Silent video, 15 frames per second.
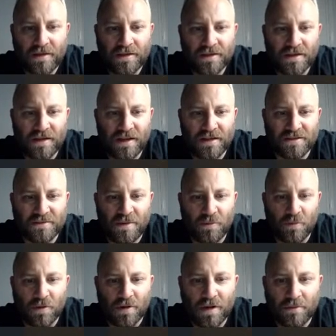That's going to get us a bit
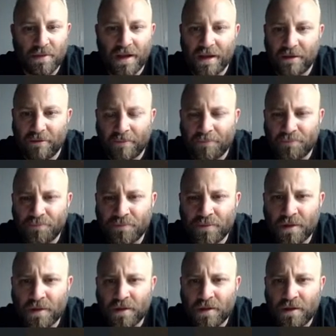more camp. But anyway,
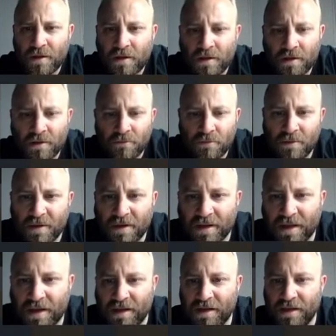what are we going to
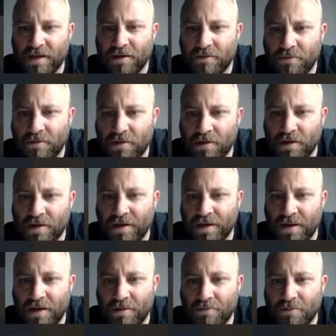get here? We've got
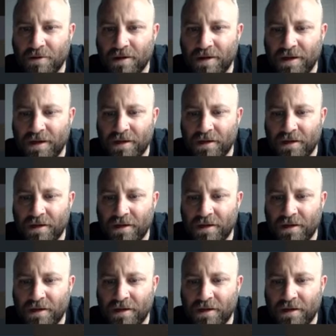Canabri.